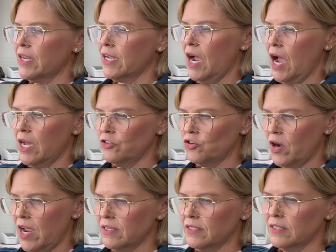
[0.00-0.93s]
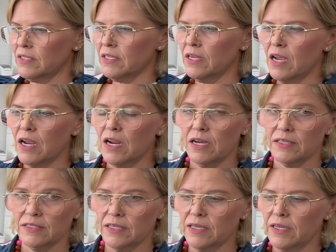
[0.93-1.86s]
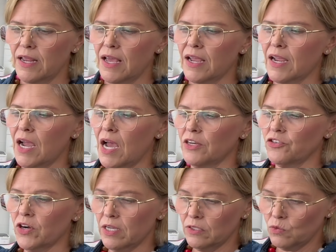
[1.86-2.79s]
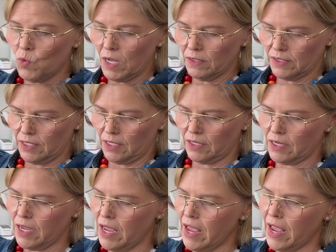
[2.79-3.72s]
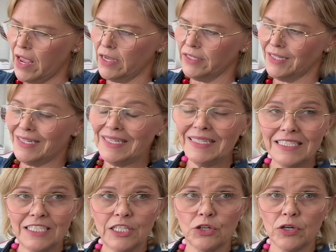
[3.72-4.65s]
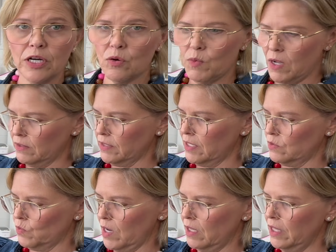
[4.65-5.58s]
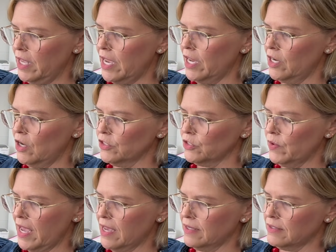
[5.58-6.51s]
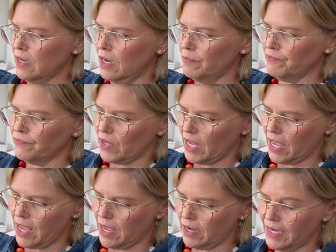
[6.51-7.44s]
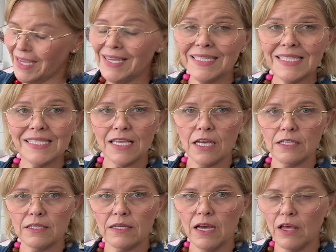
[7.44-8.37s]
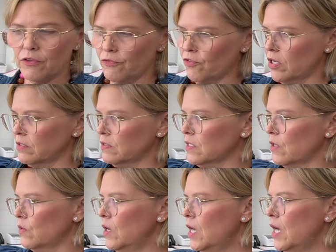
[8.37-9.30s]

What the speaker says: contrast gusset, contrast welting, and an interior welt as well. It also has an inset on the front. So